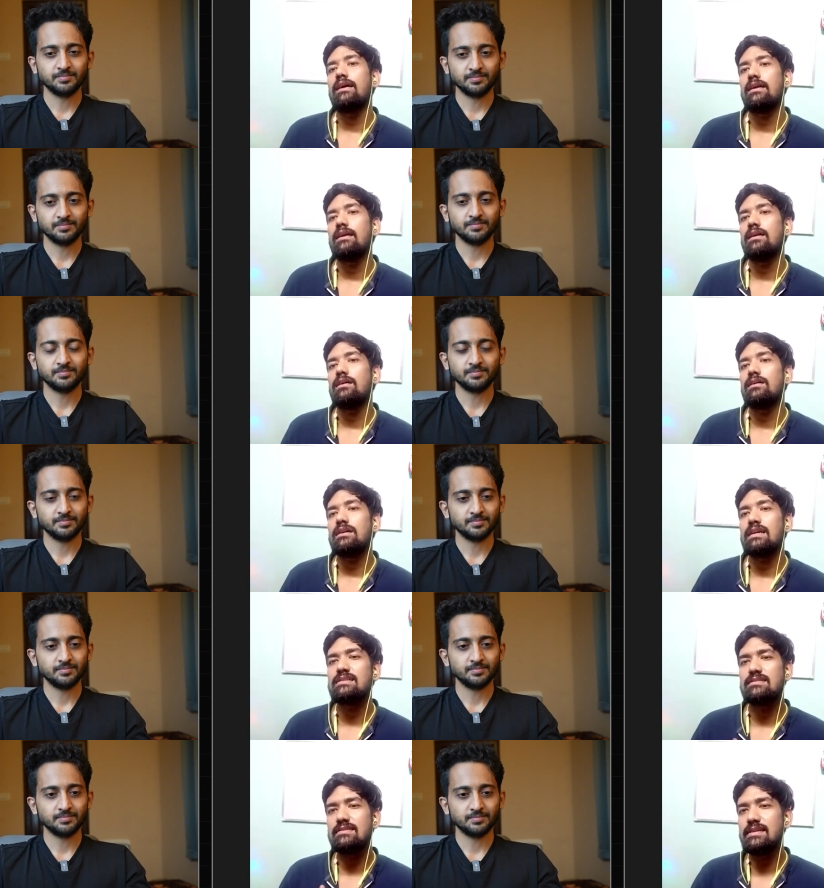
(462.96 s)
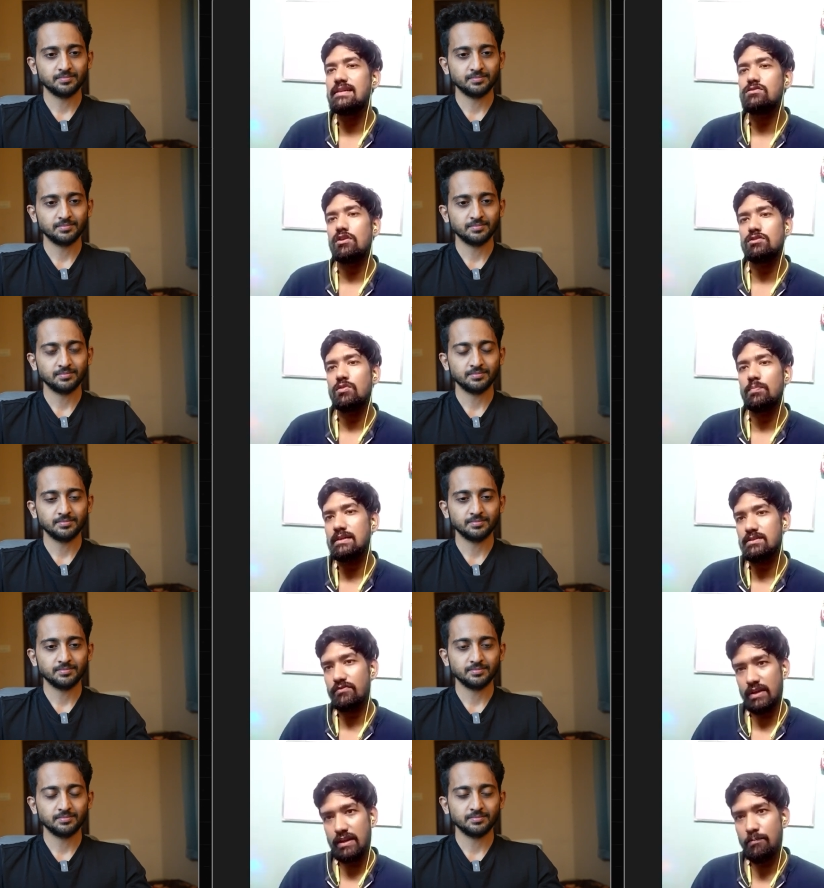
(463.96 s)
Speaker 1: And uh, test series also plays
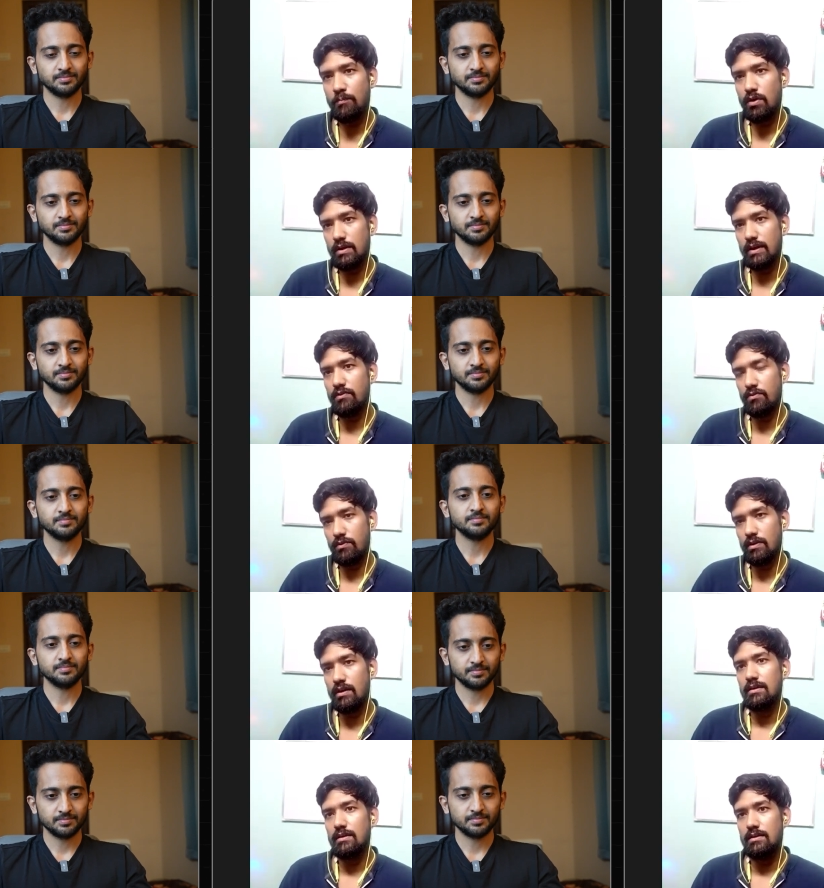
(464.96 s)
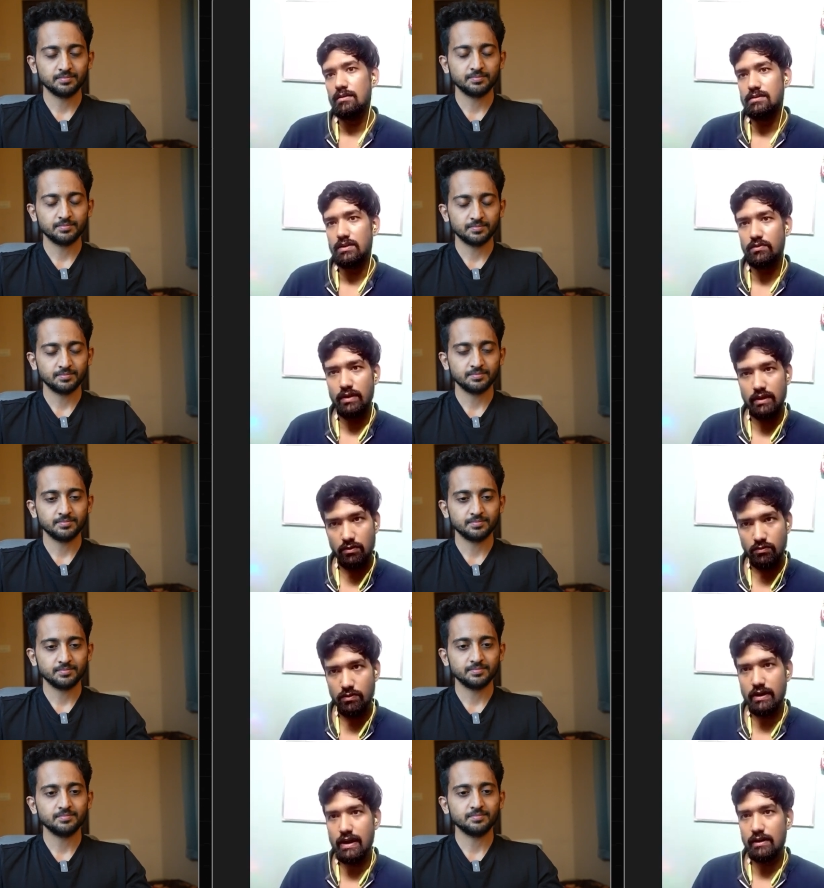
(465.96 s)
a very important role in securing a
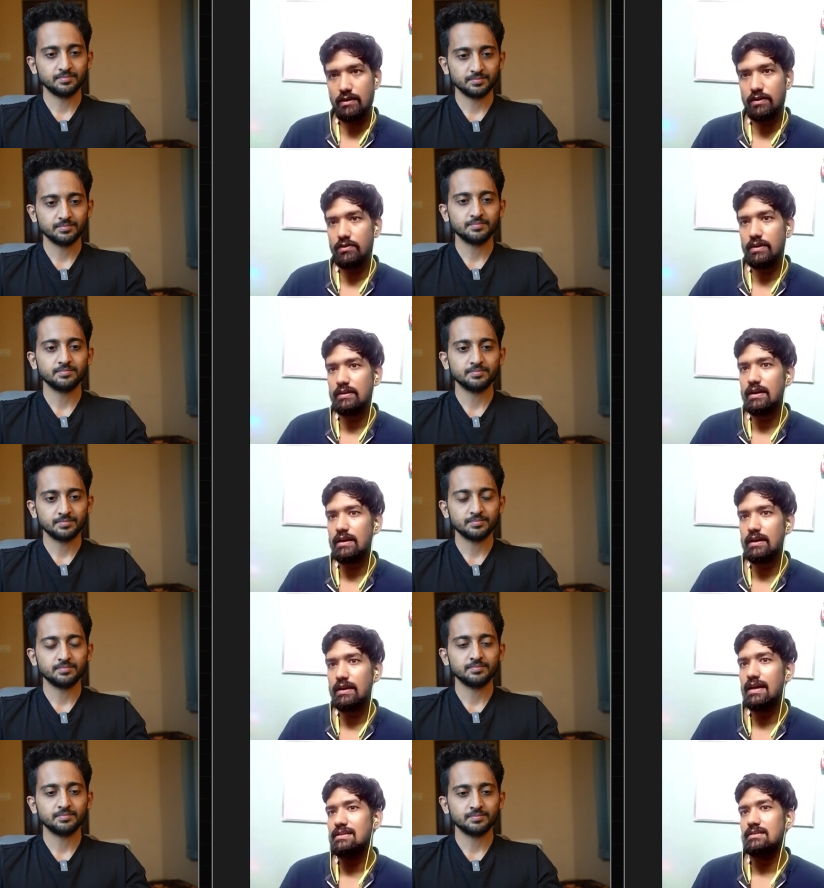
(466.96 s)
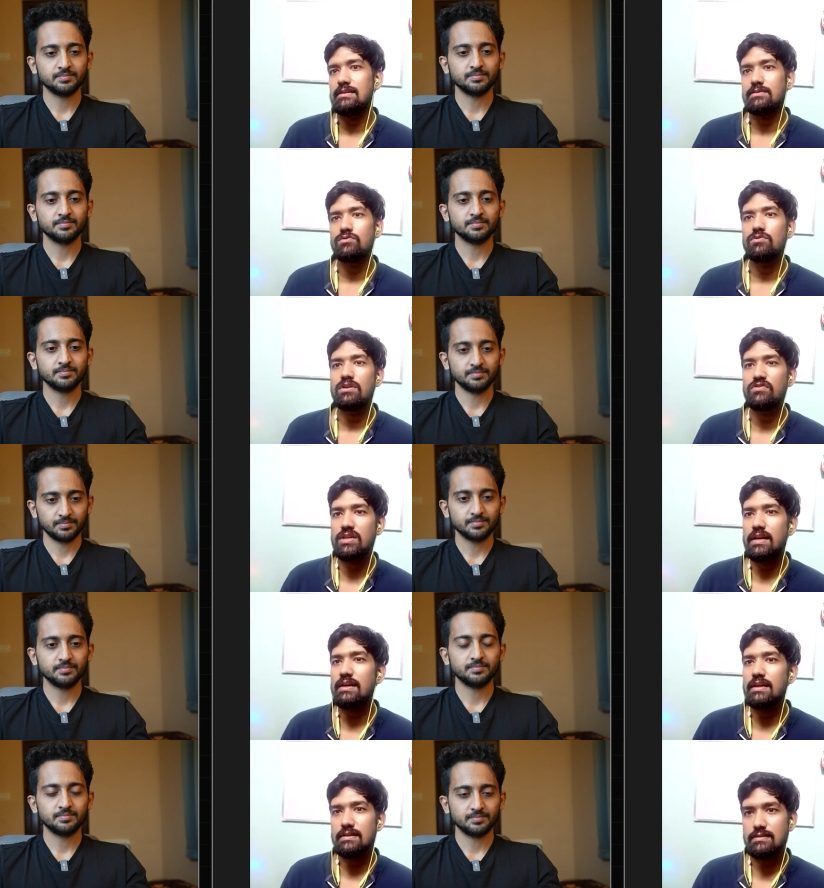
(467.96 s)
good rank during the last day. So revision
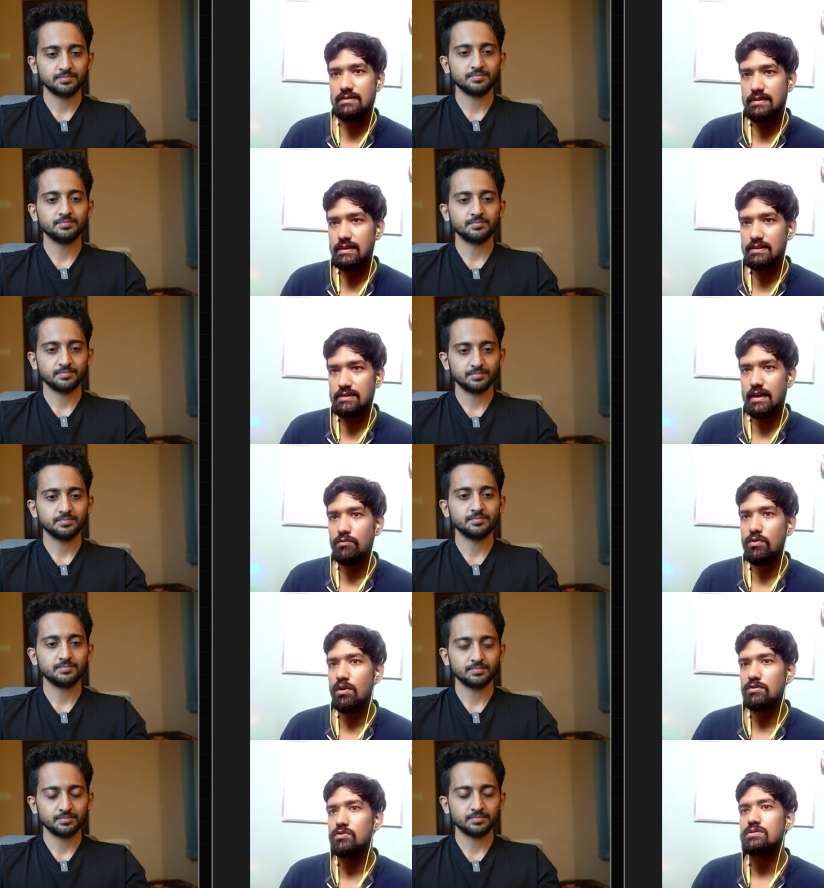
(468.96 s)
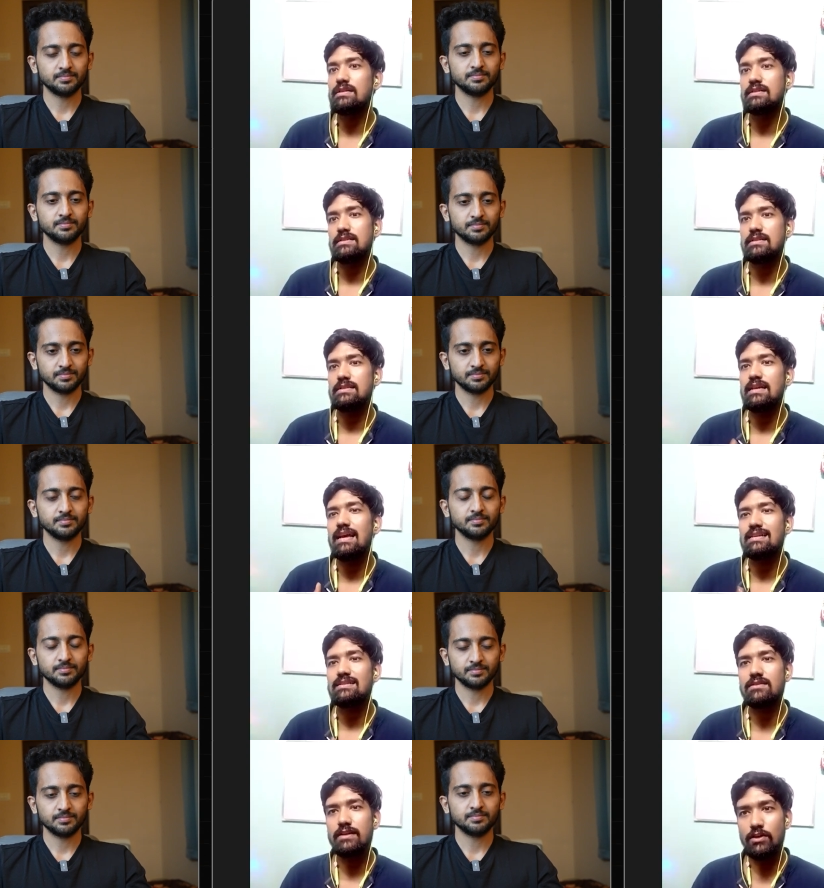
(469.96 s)
and test series, I would also suggest in the
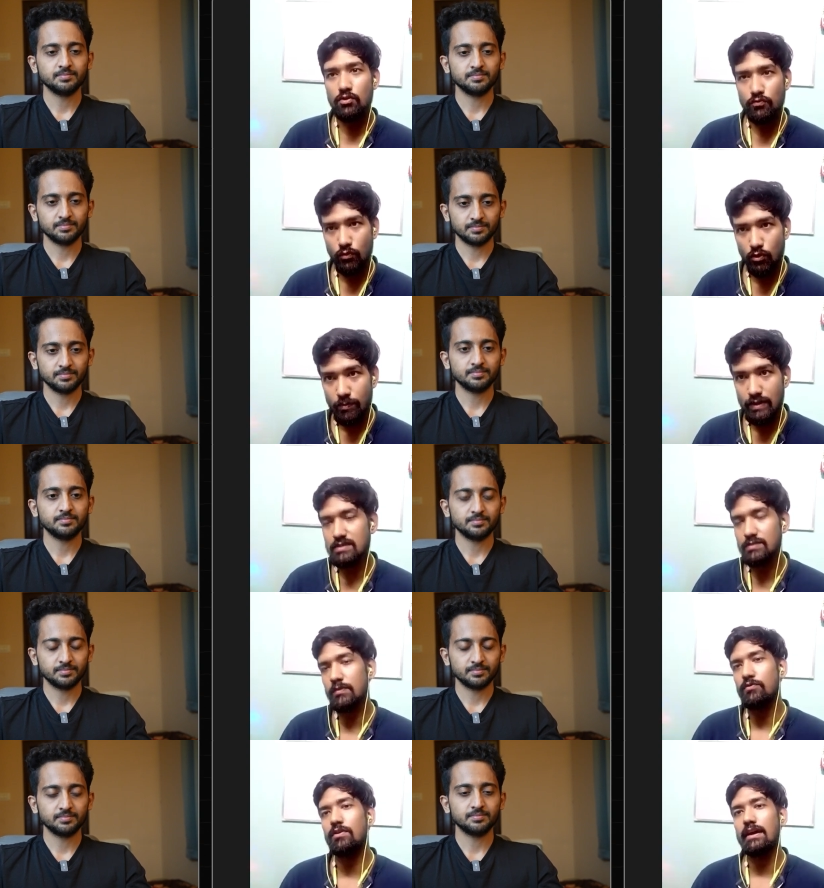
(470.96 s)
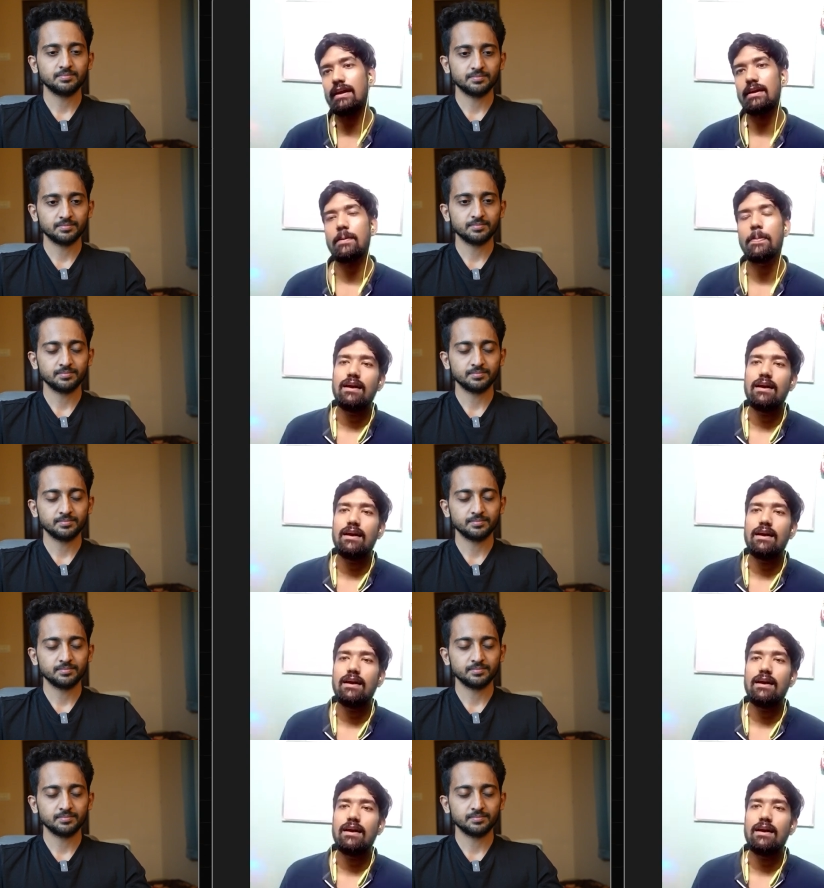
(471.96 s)
last three to four months before GATE.